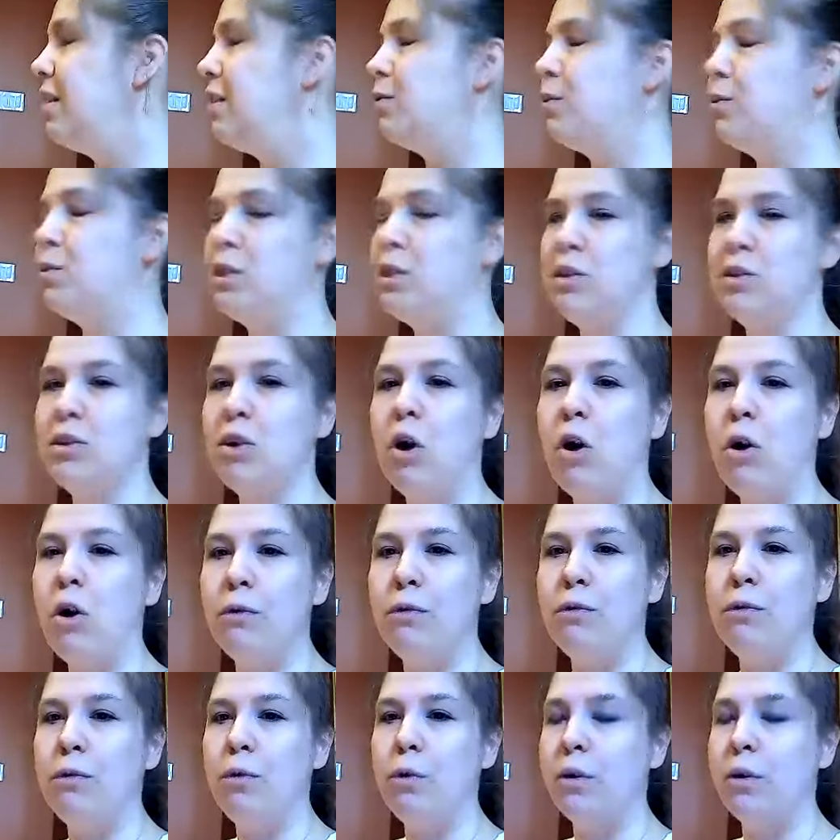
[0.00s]
That's what she's
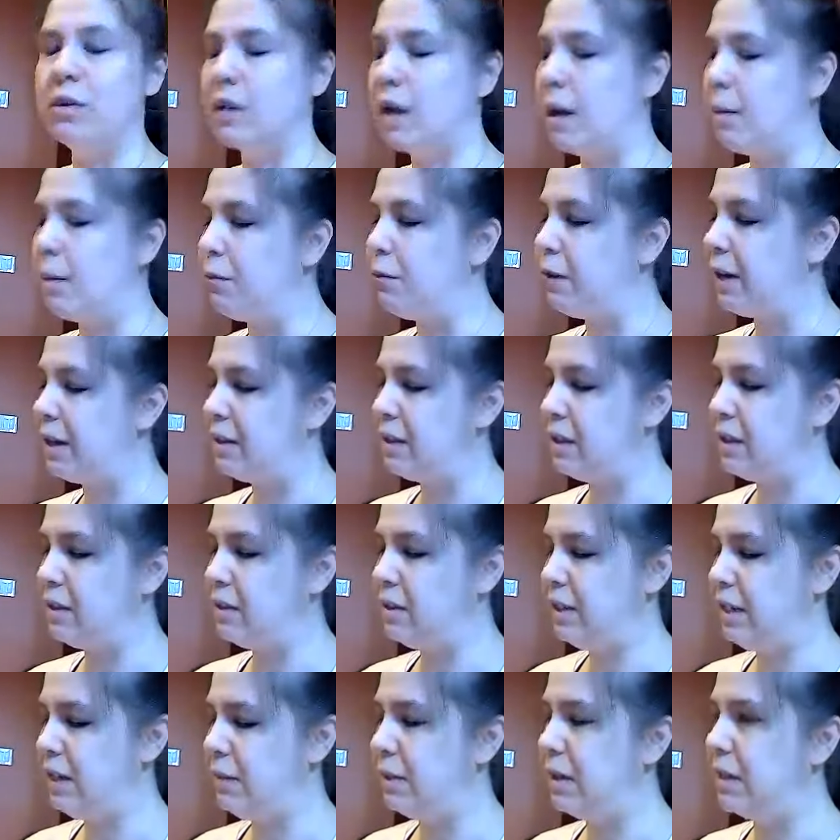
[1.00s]
called for is come fight
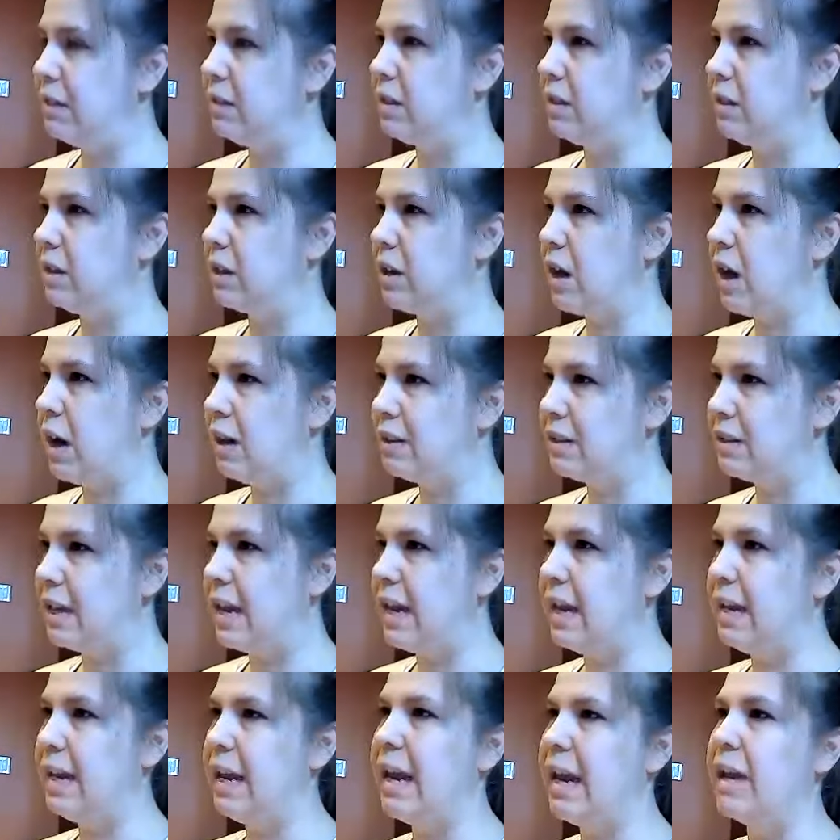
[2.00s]
these demons that the gods
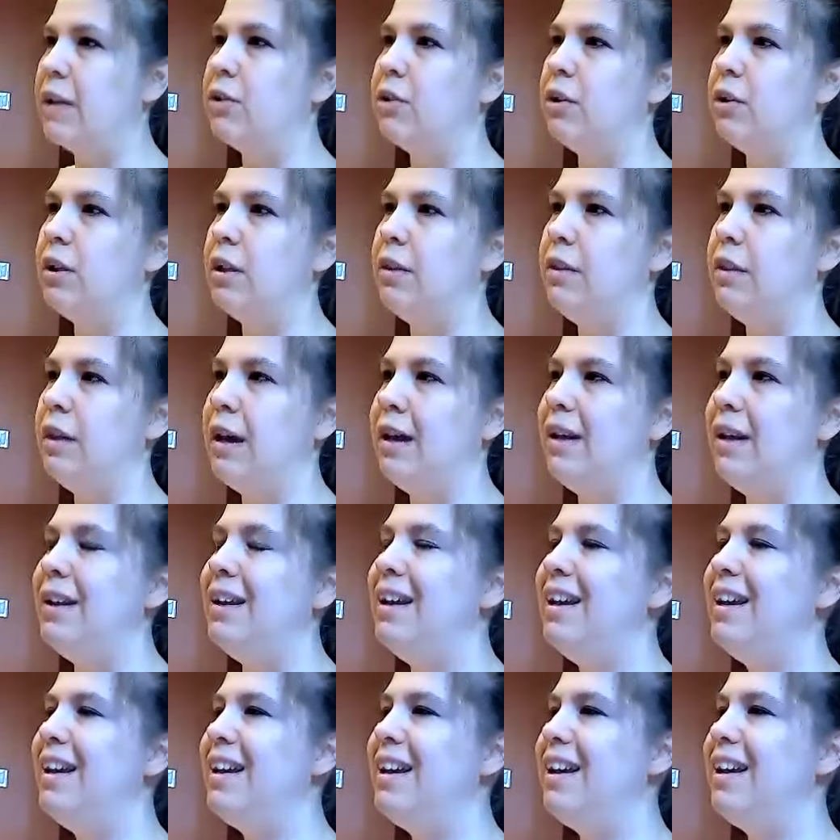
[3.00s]
can't handle and that
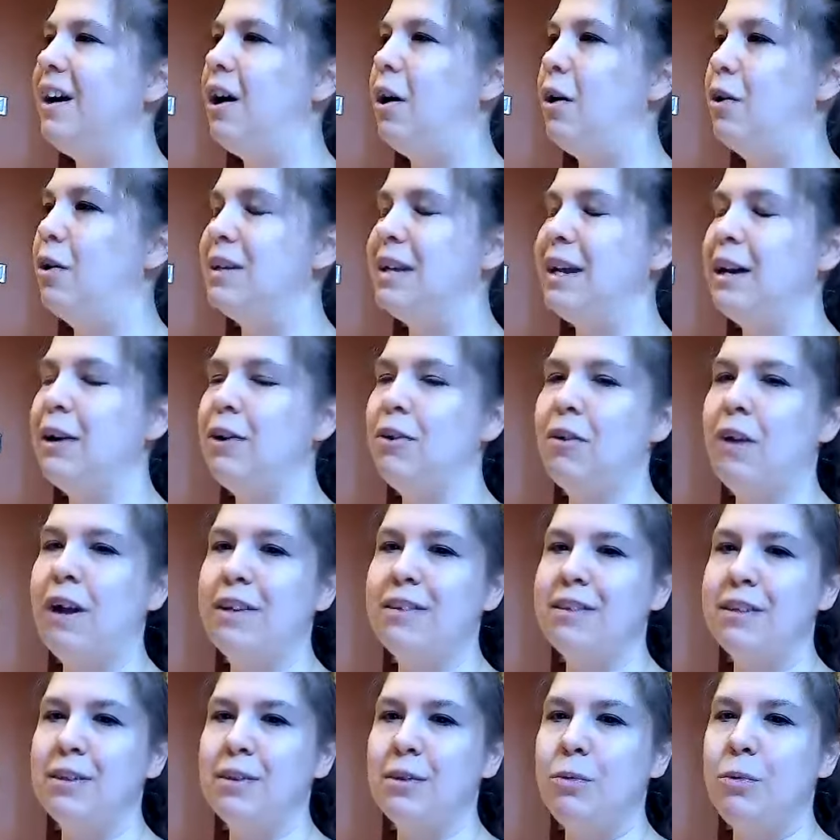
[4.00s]
are
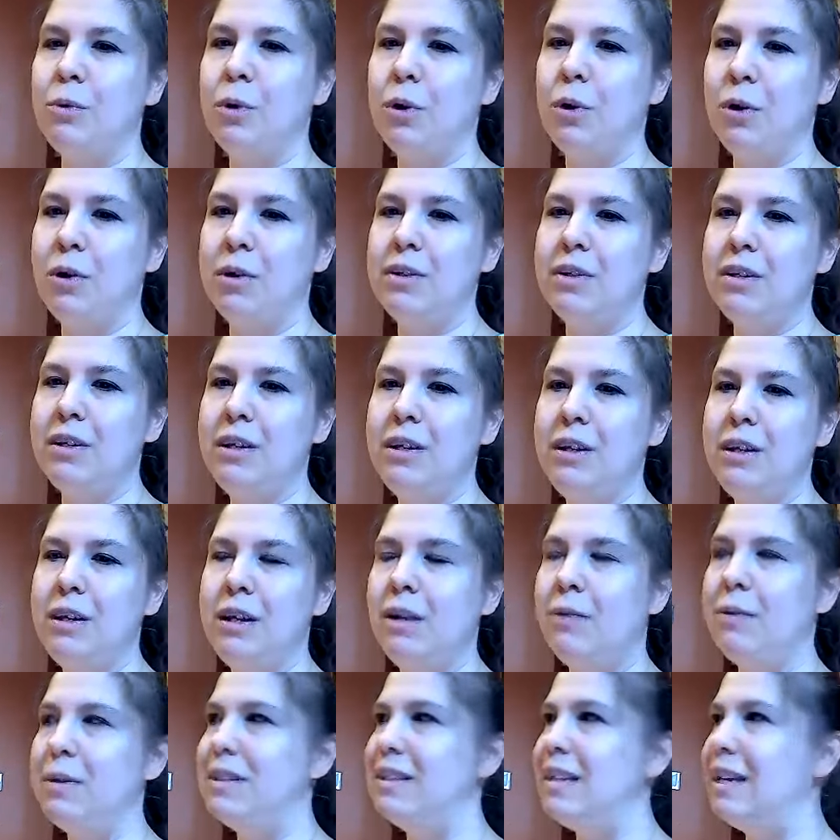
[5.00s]
terrorizing the world
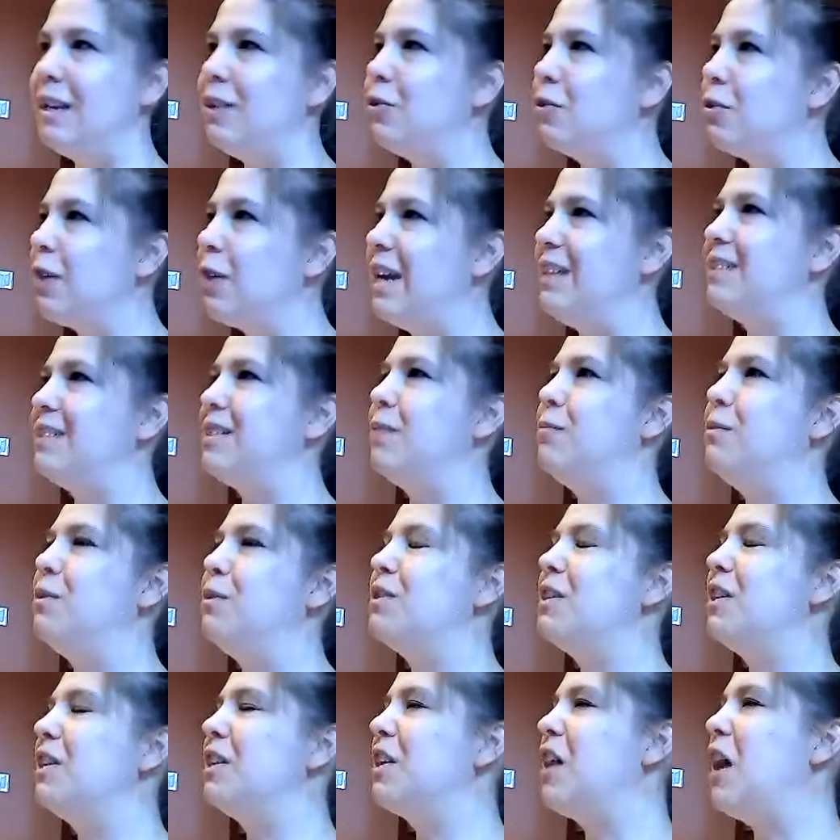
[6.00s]
we say, great,
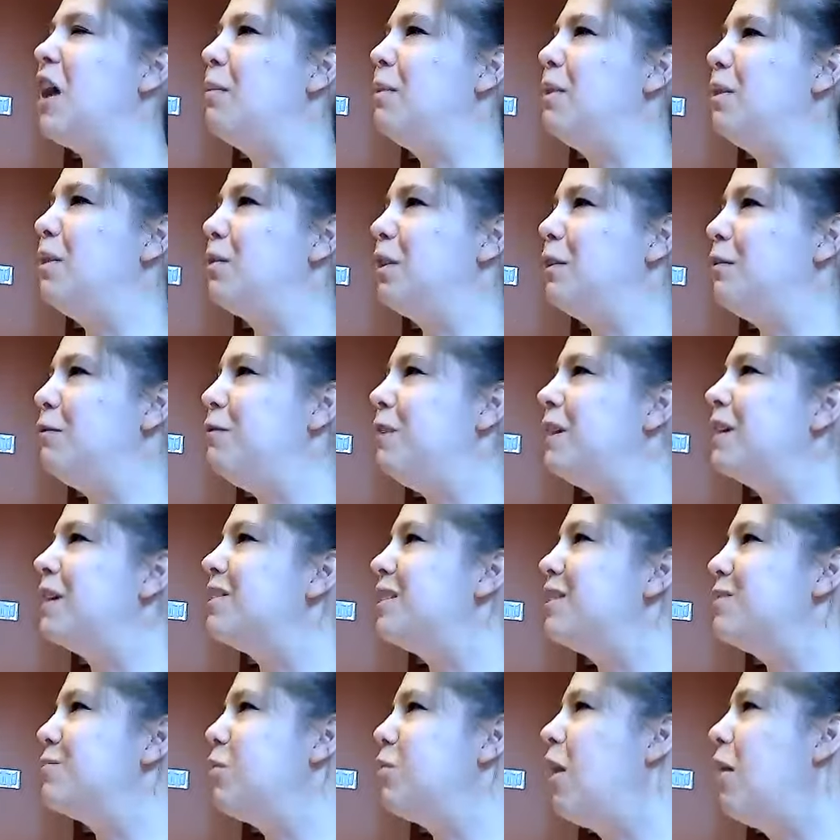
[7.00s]
someone's going to come and they're going to
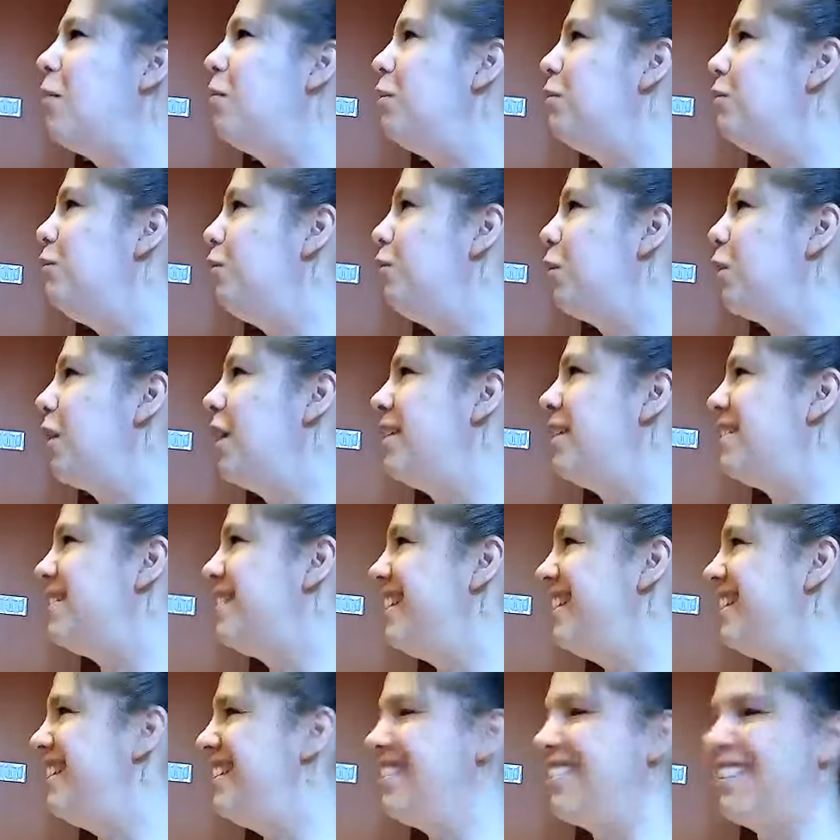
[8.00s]
fix this problem for
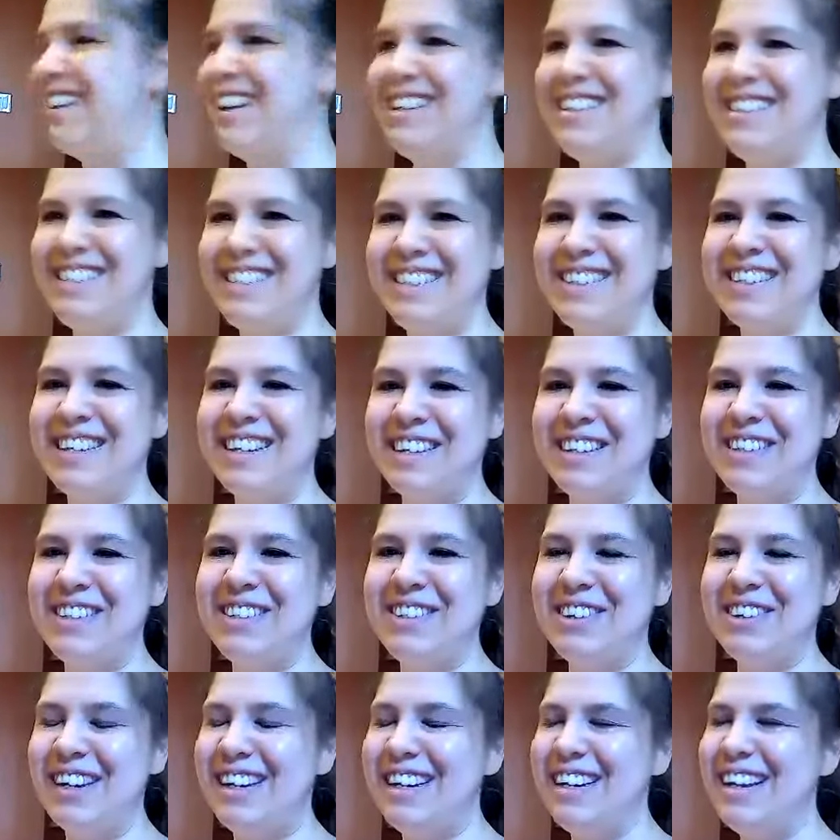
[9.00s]
us, right? She's going to
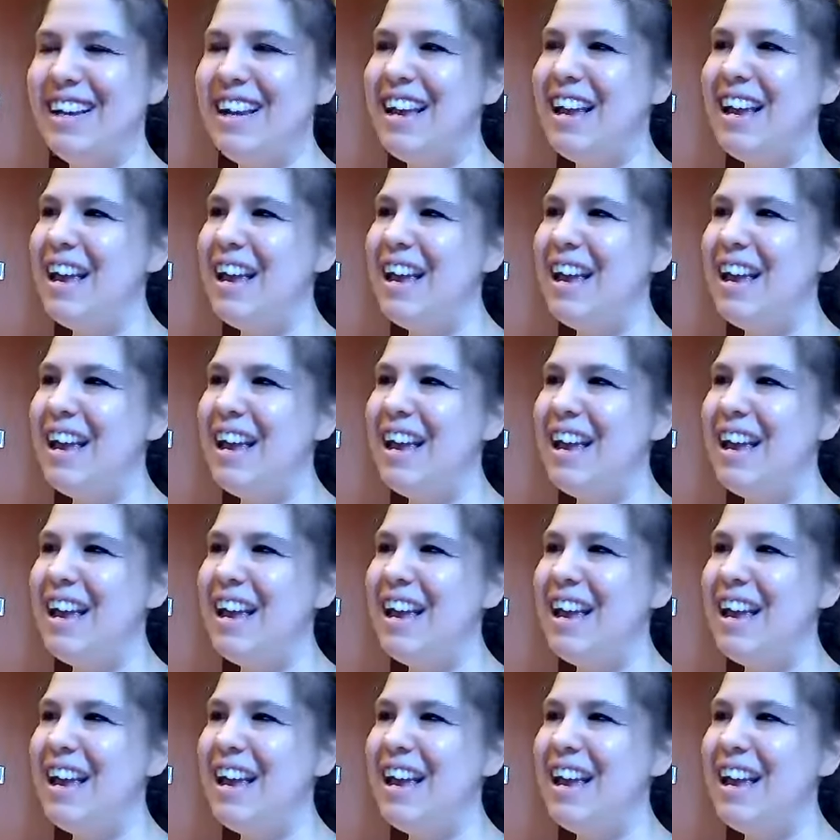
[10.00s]
do it.